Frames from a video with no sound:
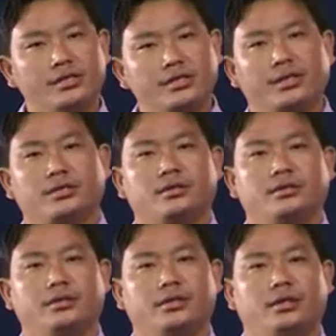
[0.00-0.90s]
the state,
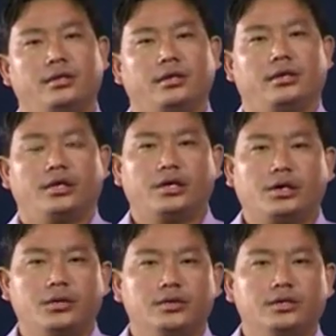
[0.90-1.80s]

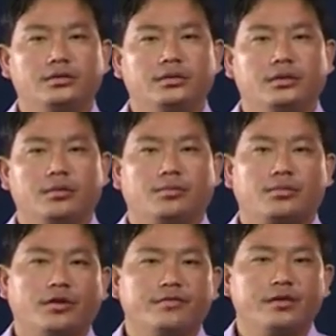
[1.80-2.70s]
including
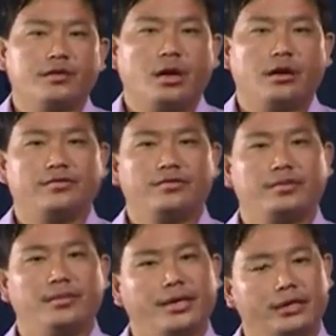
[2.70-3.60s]
provision of
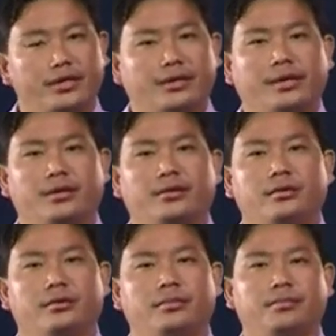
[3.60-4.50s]
the medical care,
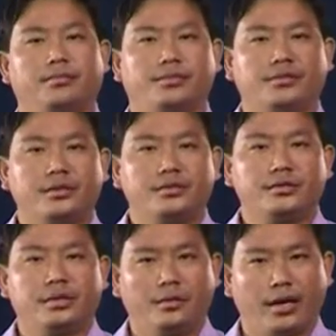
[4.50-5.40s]

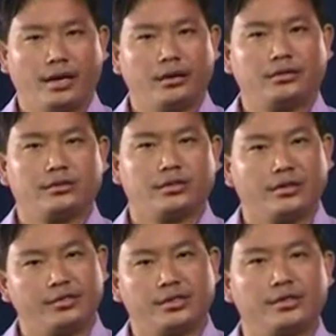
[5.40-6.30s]
preventive health
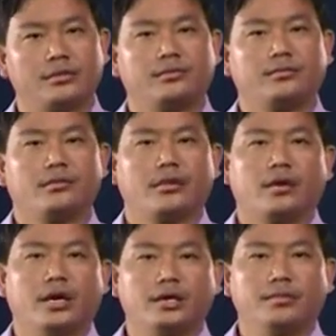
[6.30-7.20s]
services
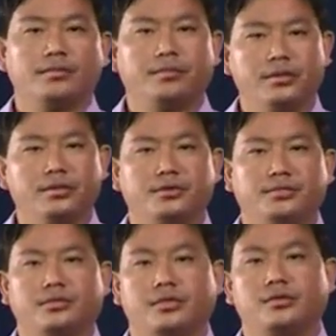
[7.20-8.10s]
and
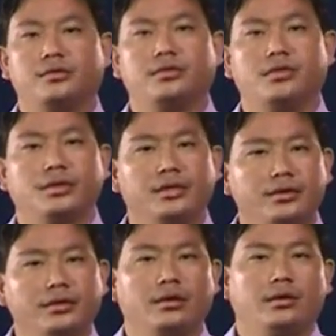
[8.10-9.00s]
pilgrimages
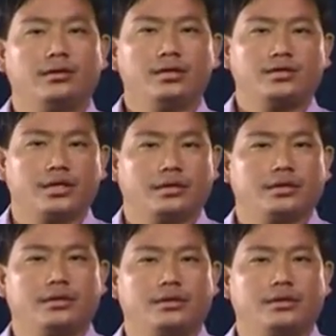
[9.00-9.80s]
within the state.